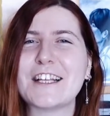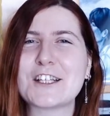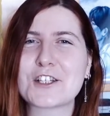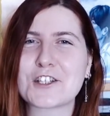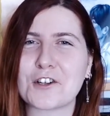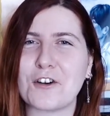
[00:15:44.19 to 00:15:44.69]

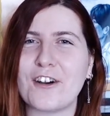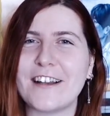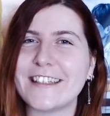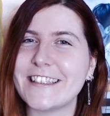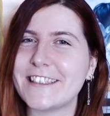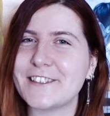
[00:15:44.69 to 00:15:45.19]

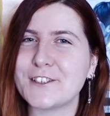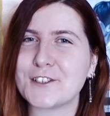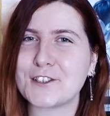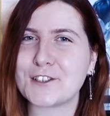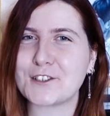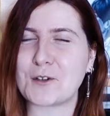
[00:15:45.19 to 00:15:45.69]
enjoyed it
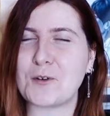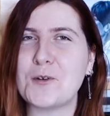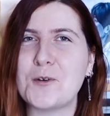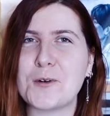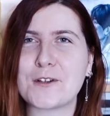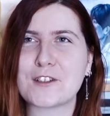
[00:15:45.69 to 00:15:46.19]

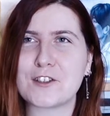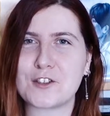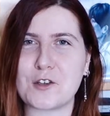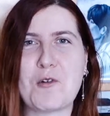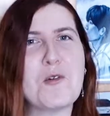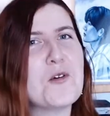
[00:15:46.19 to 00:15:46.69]
so
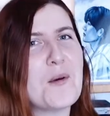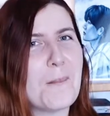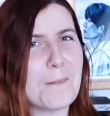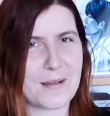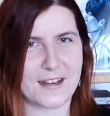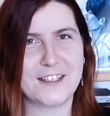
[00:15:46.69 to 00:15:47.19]

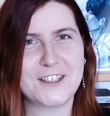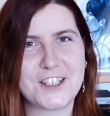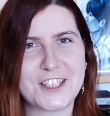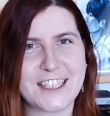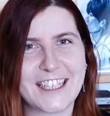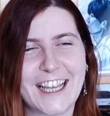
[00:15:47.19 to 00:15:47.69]

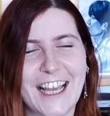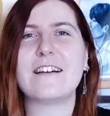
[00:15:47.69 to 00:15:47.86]
much.